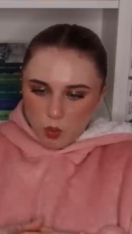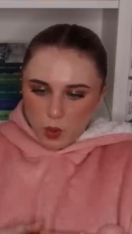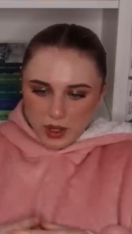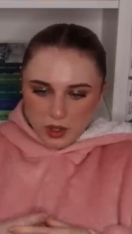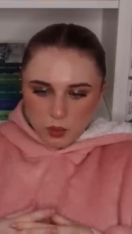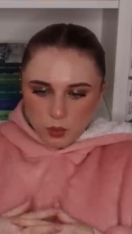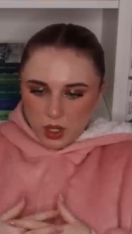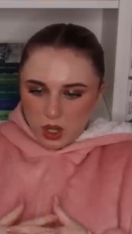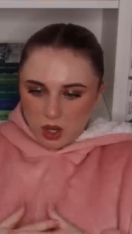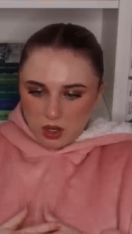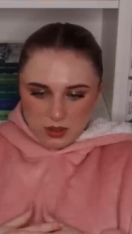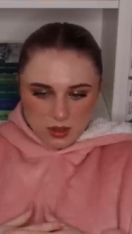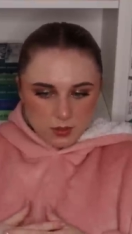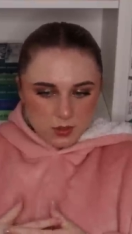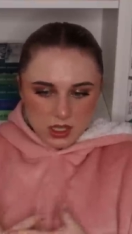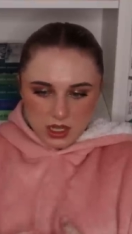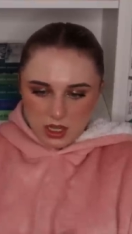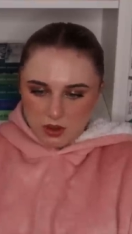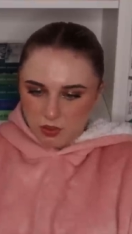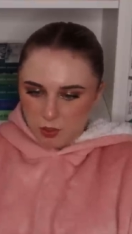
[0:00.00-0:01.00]
Why don't we ask them
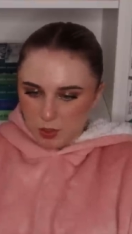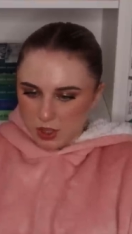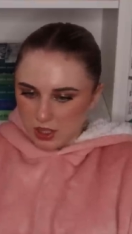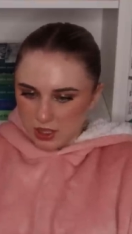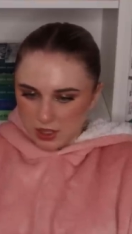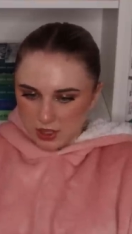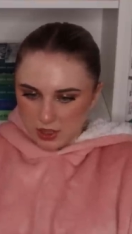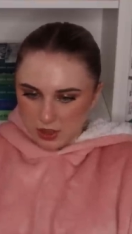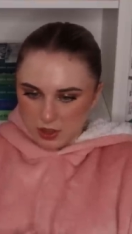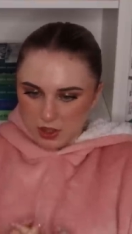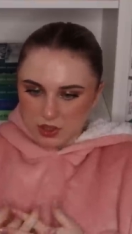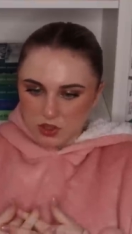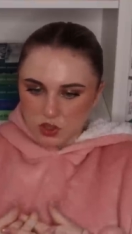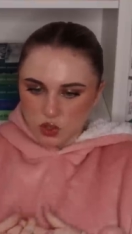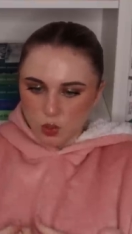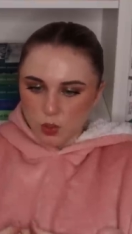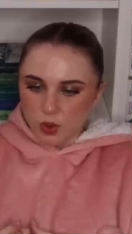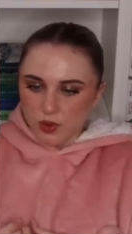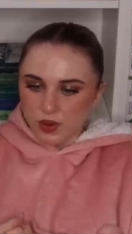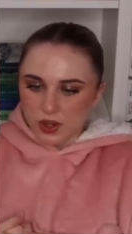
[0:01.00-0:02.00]
to leave immediately? It's
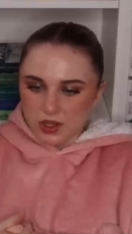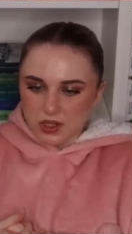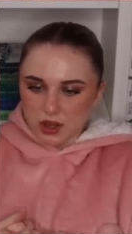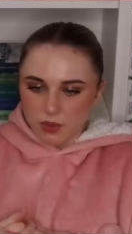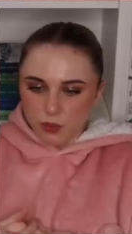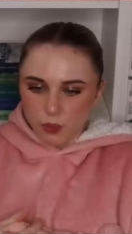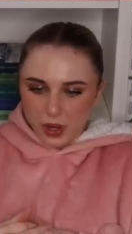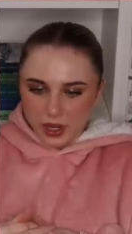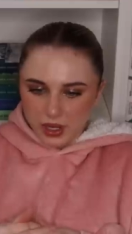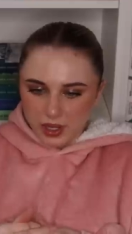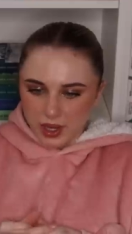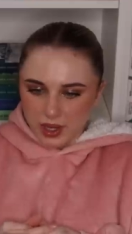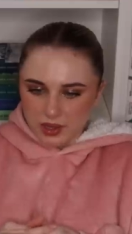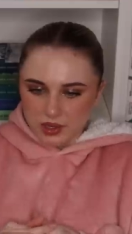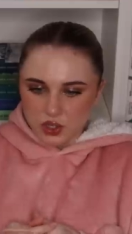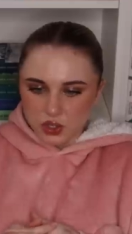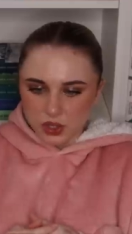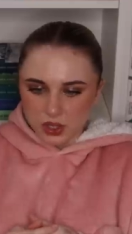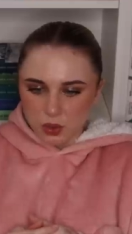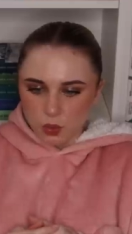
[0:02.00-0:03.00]
normal for us to have wedding
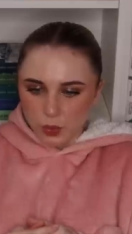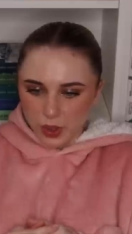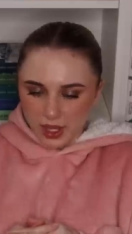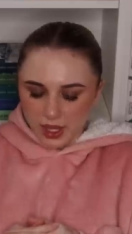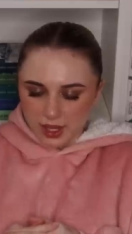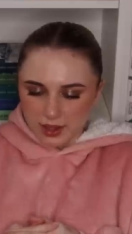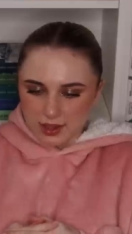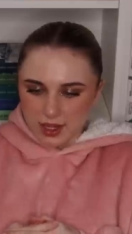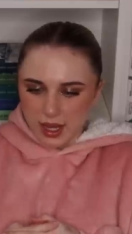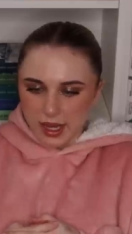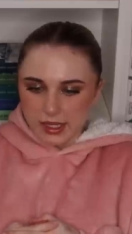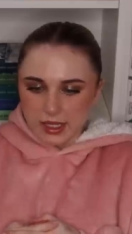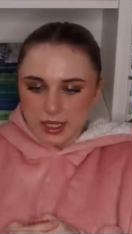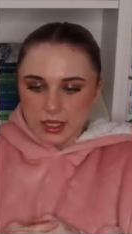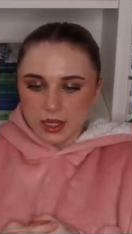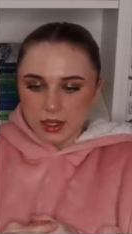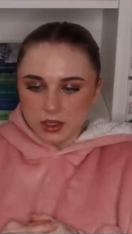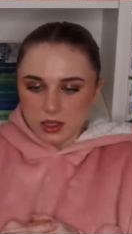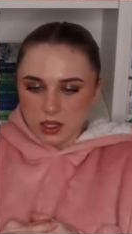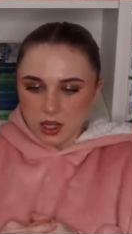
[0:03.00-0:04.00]
guests during the weekends.
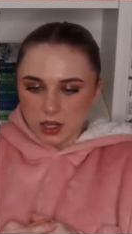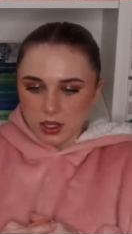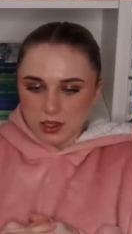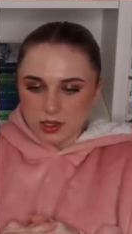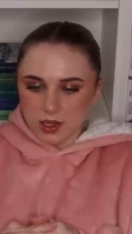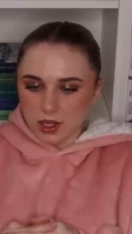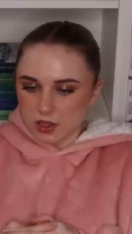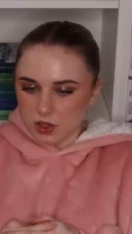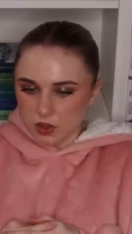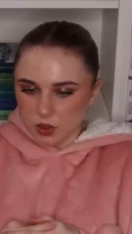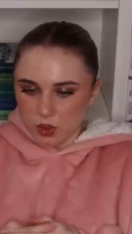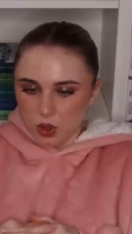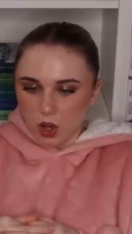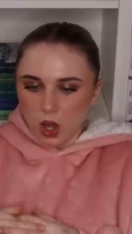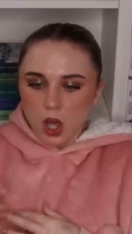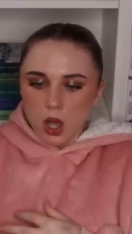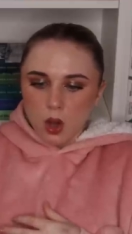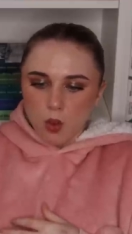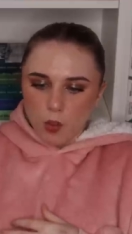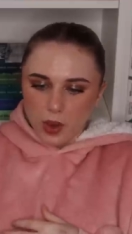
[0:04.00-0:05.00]
1899 is next door,
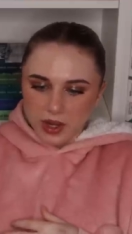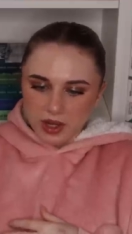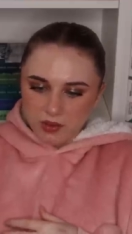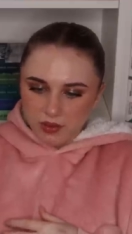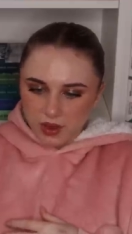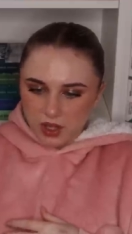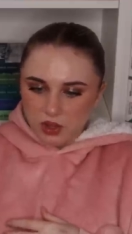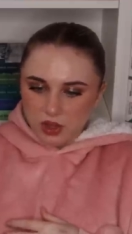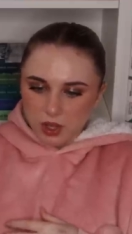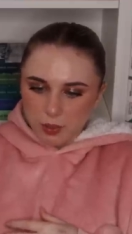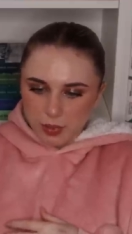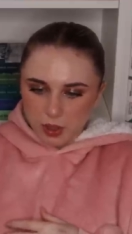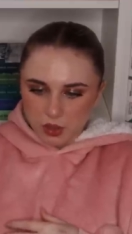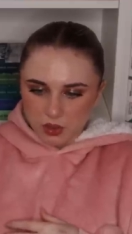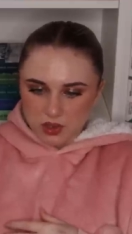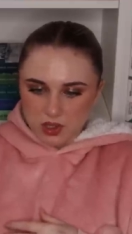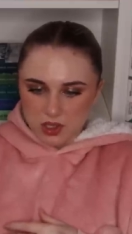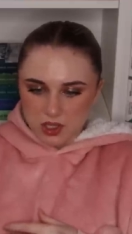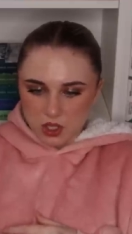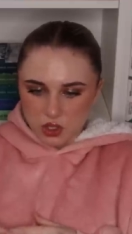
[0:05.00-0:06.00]
wedding venue that
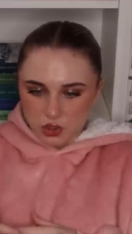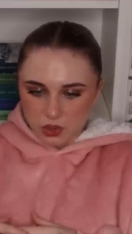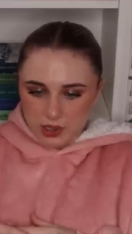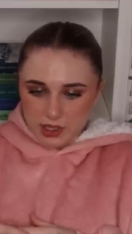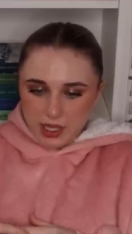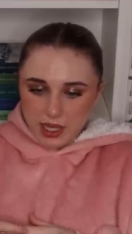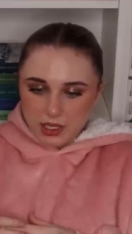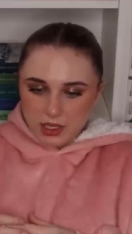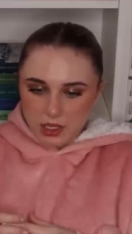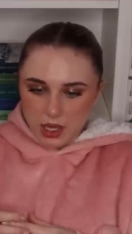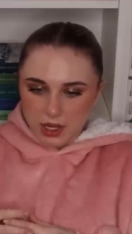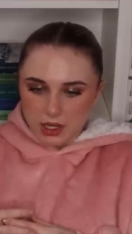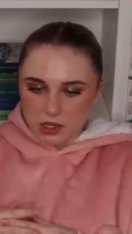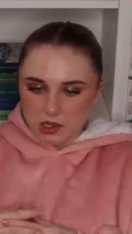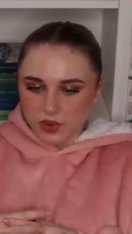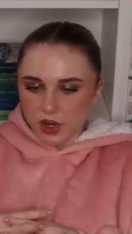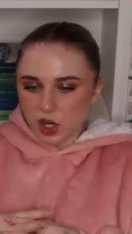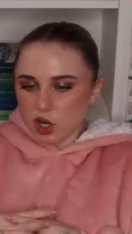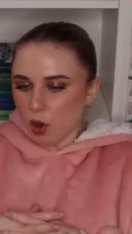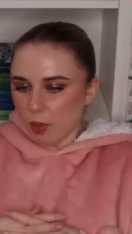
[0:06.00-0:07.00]
belongs to Central State, and
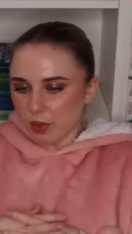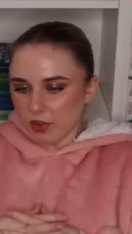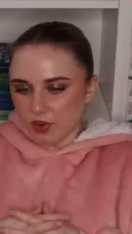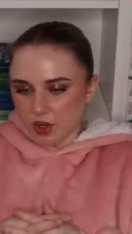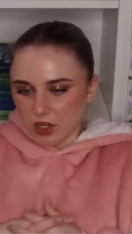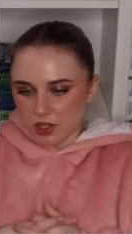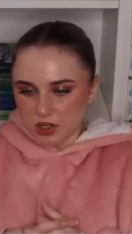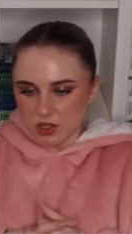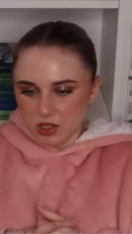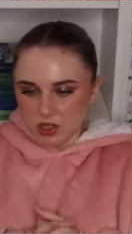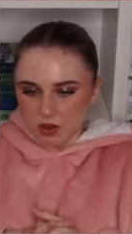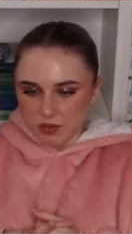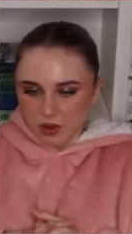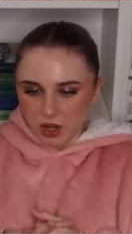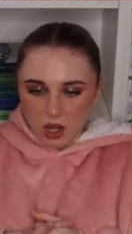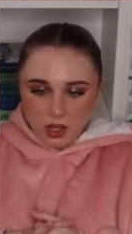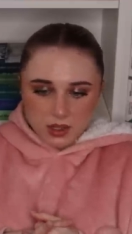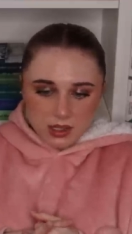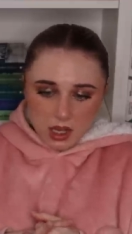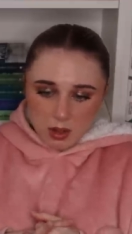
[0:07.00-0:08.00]
it's very common for us to serve a
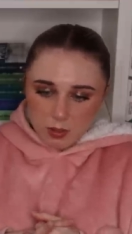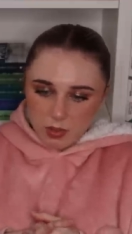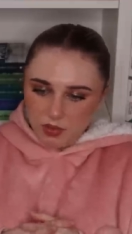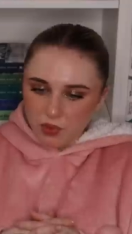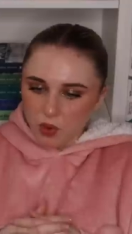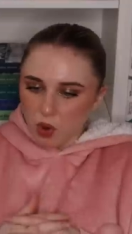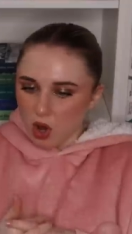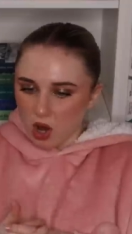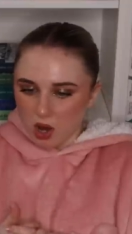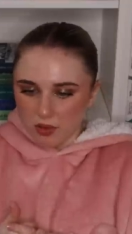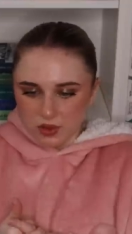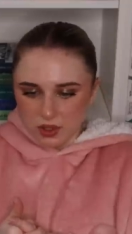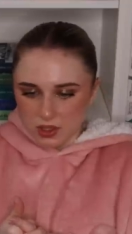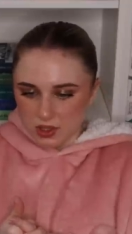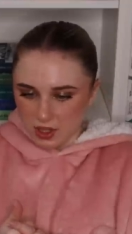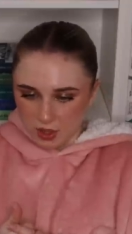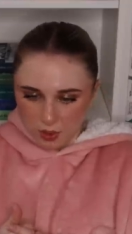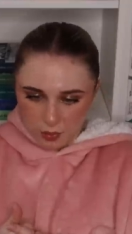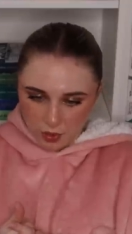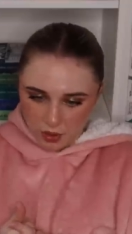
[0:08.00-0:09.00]
latte before or after the
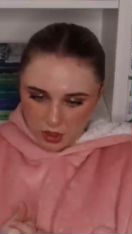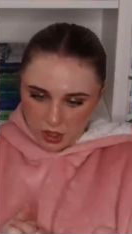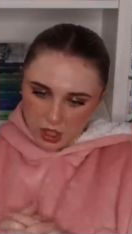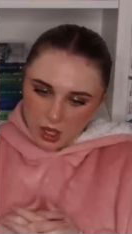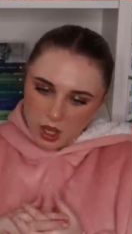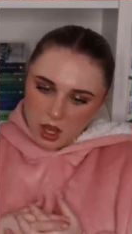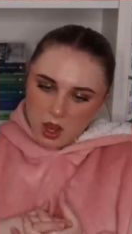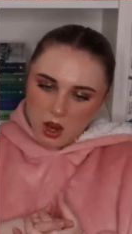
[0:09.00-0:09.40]
ceremony.